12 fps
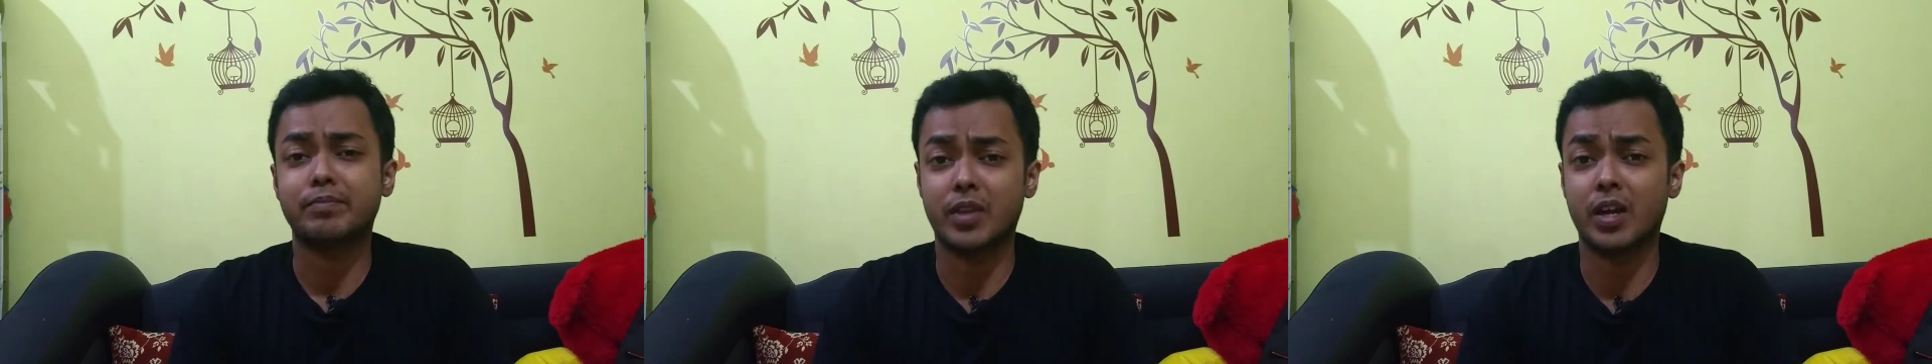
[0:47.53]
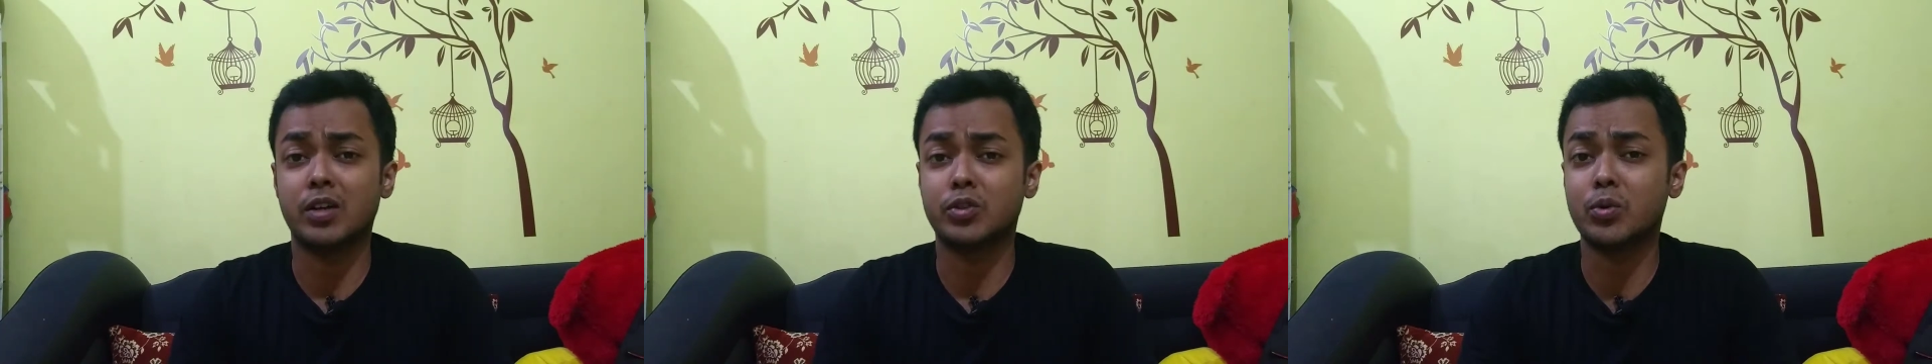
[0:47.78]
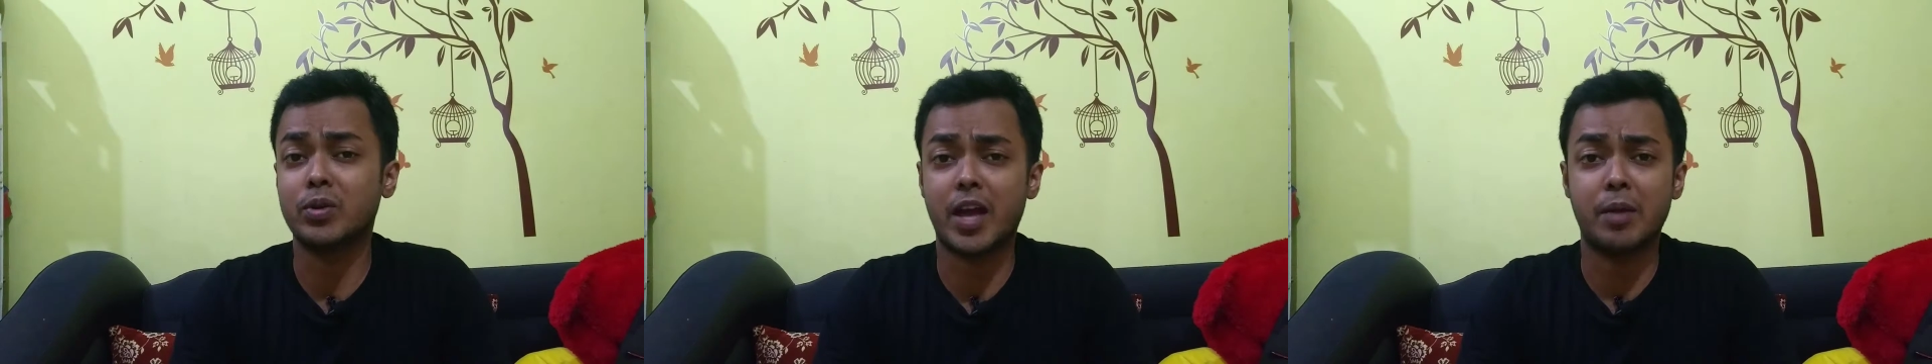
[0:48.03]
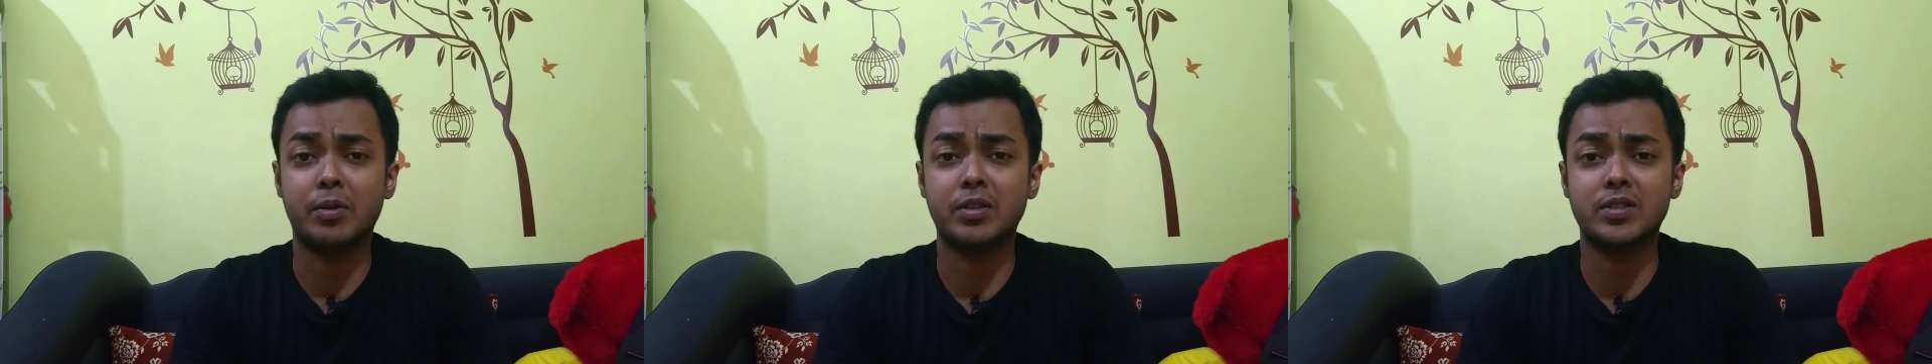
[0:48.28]
the control
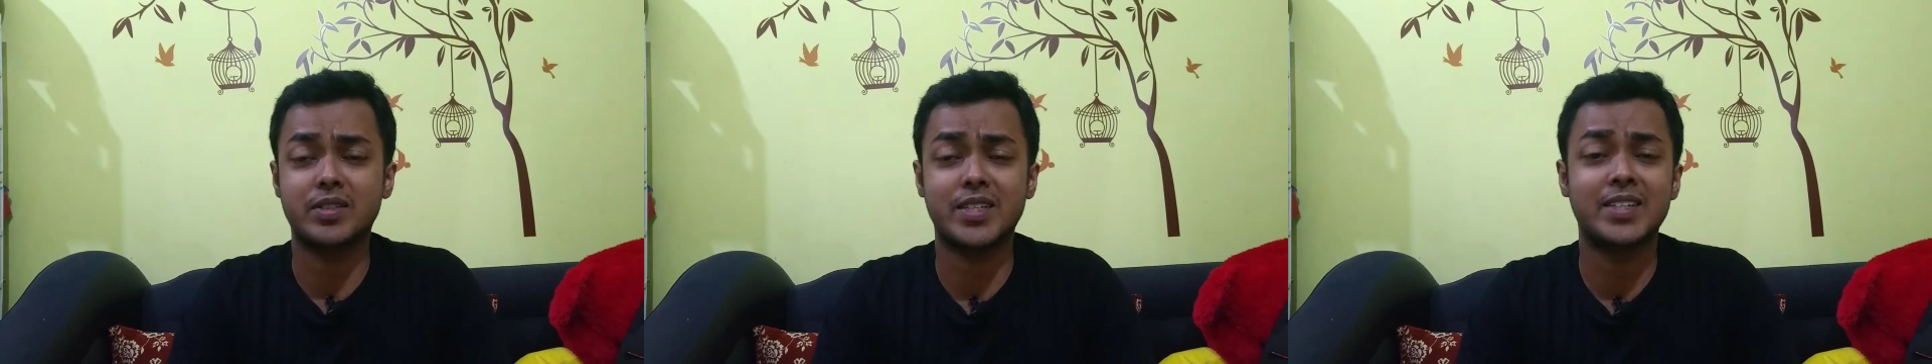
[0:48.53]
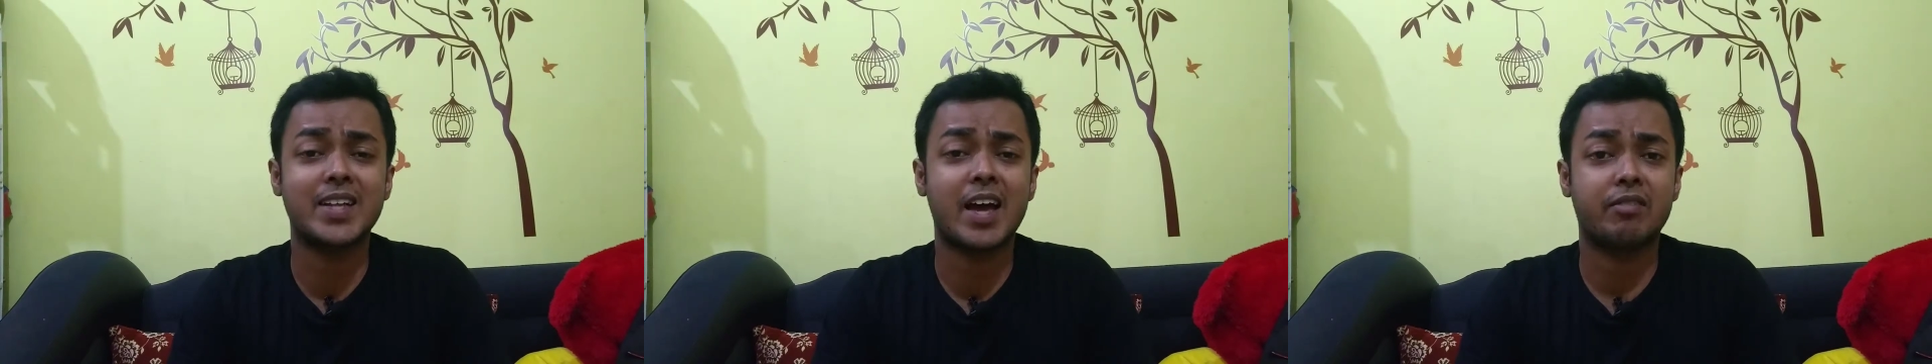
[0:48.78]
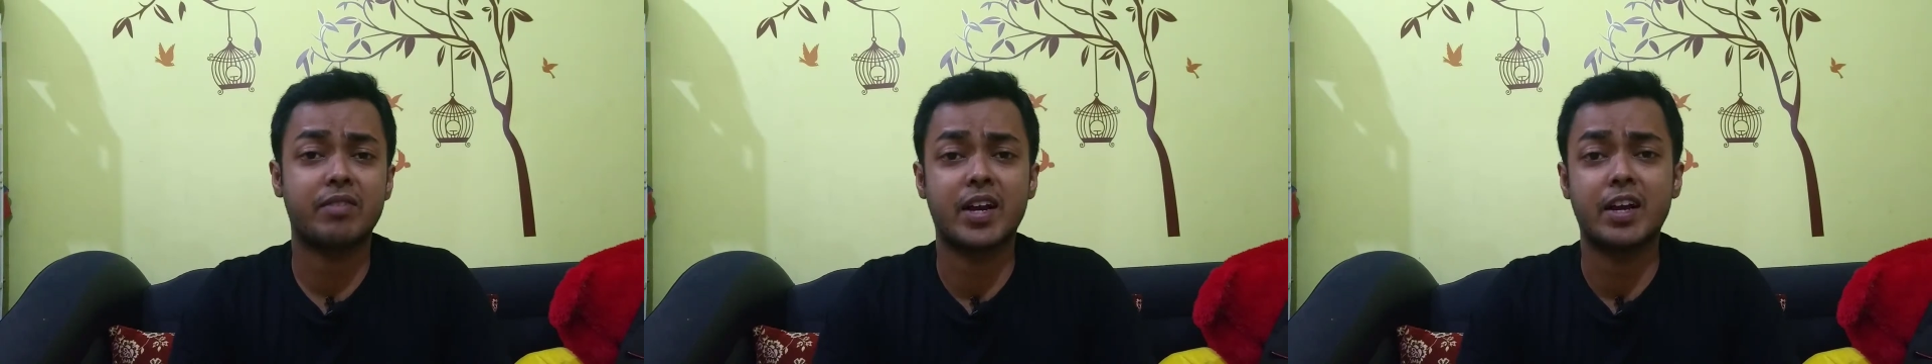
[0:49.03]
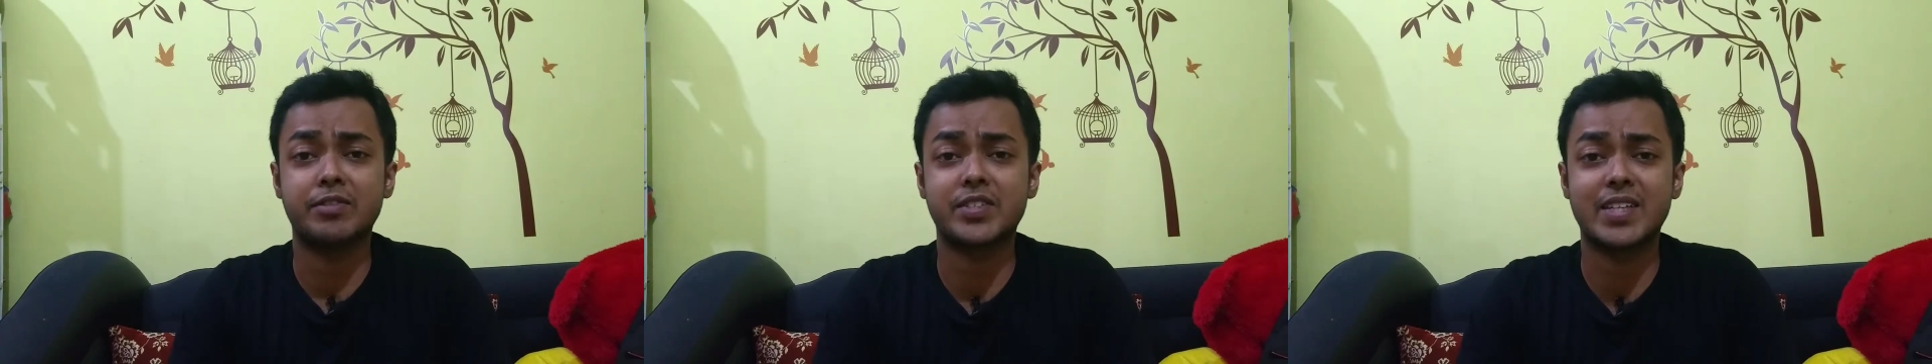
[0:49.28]
cables didn't have
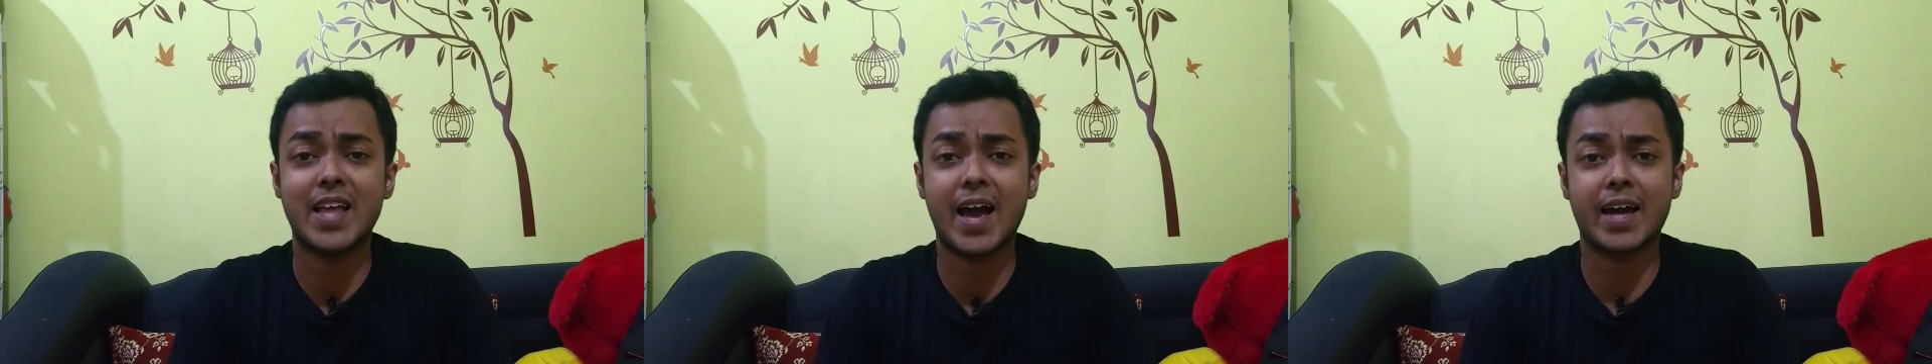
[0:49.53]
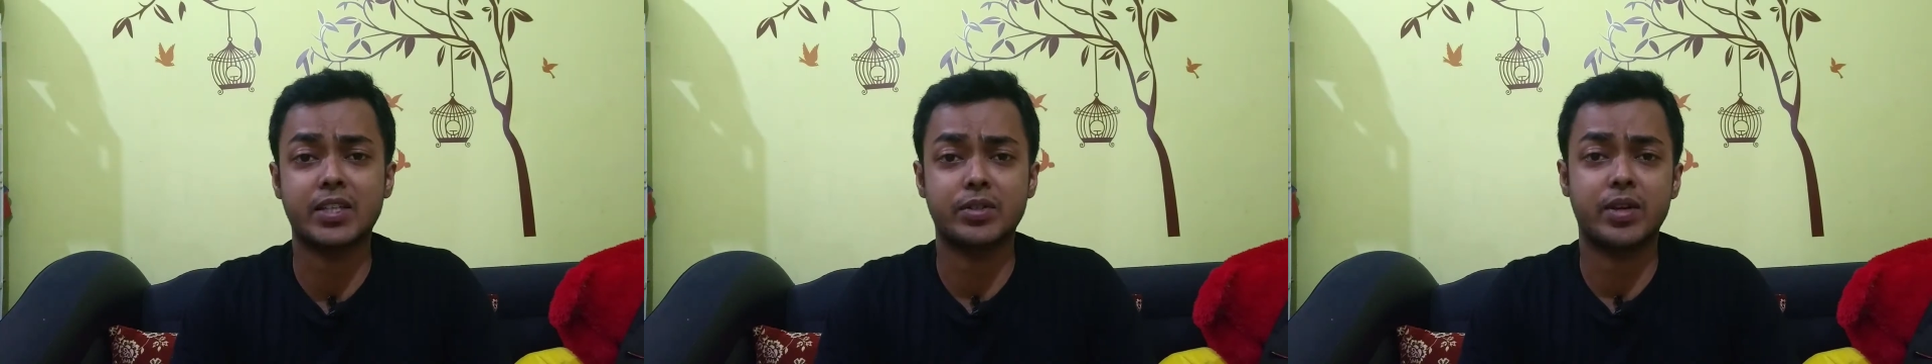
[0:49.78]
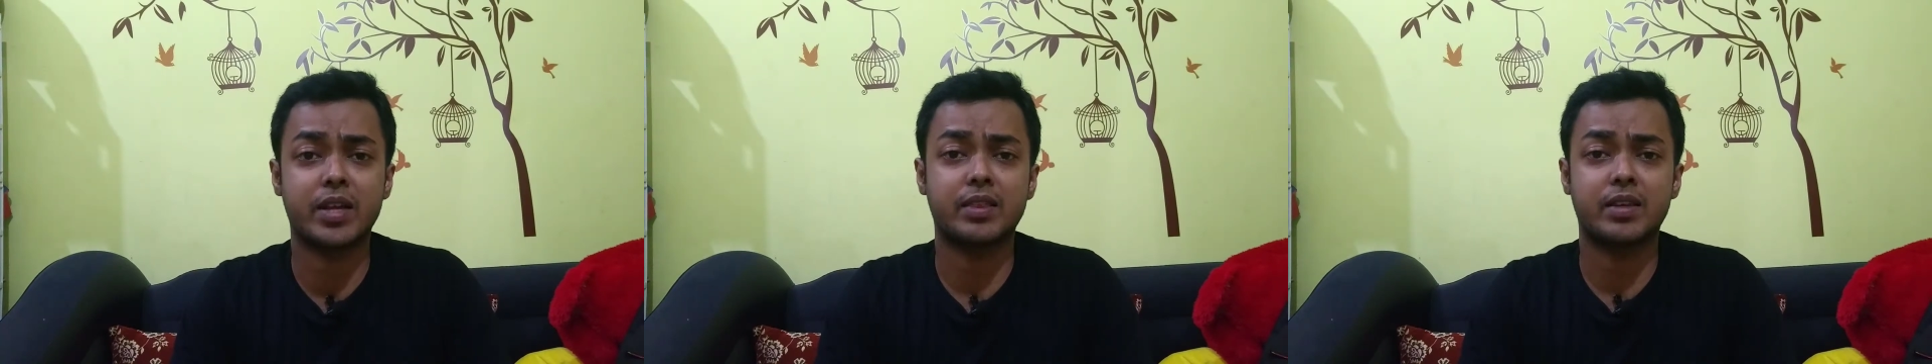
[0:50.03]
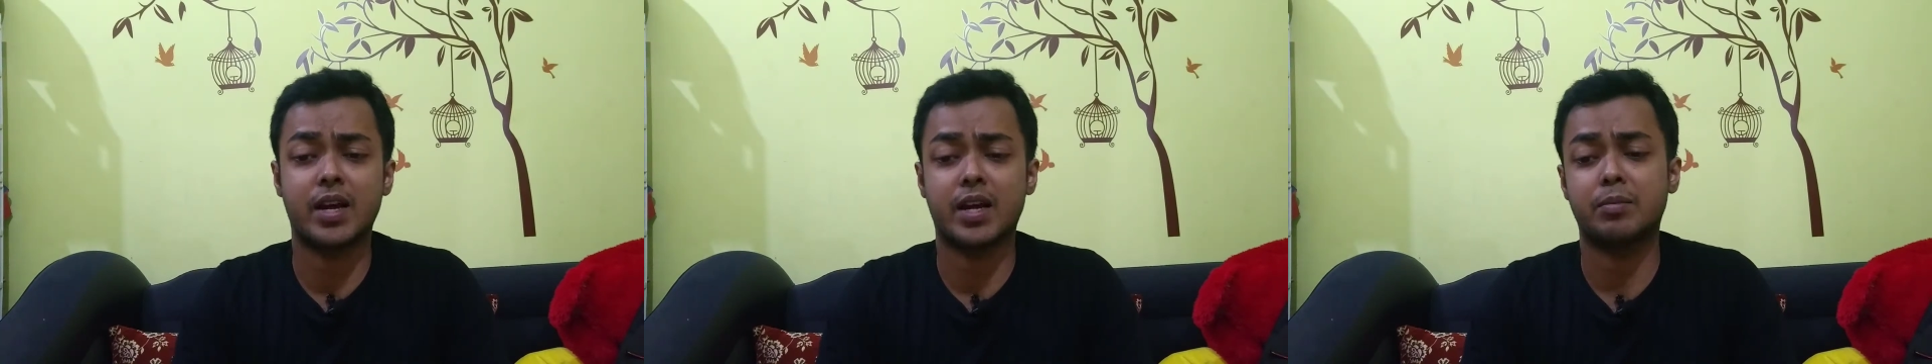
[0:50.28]
enough slack to get the
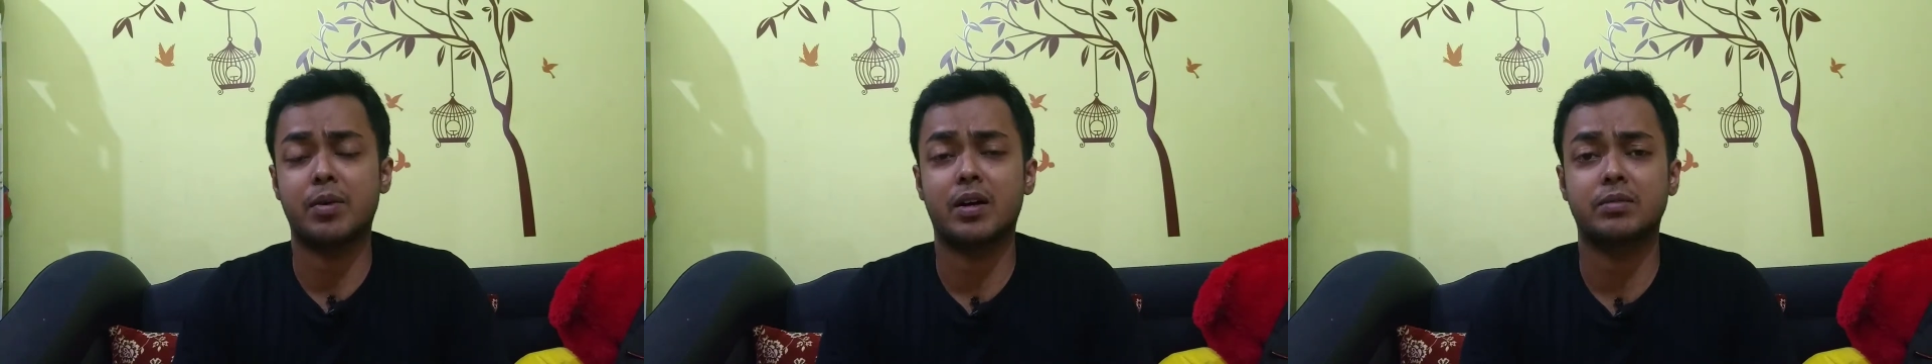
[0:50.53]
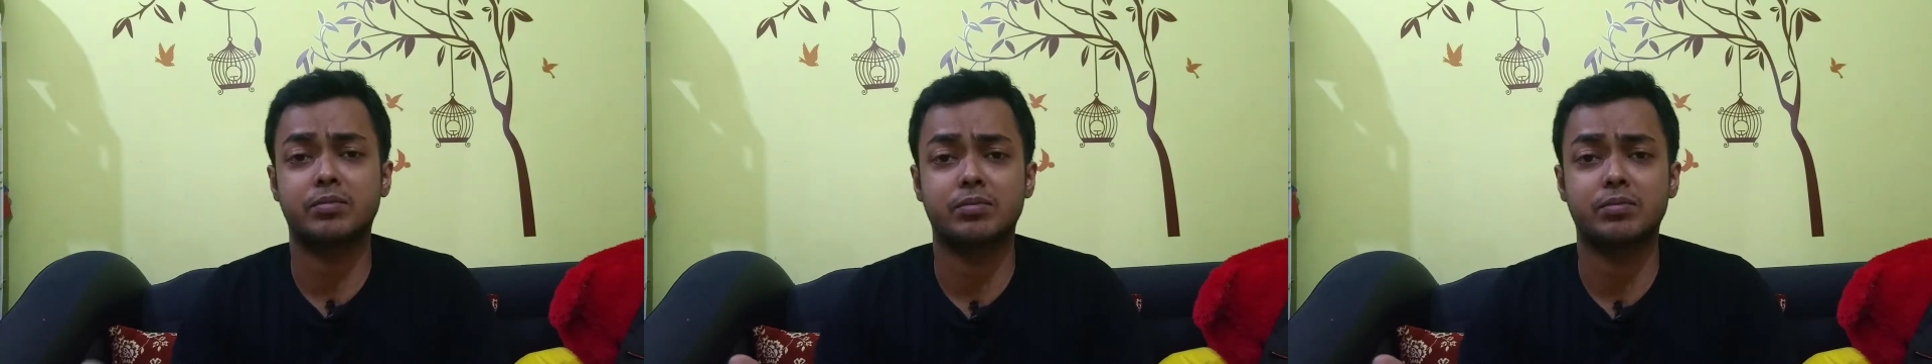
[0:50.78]
handlebar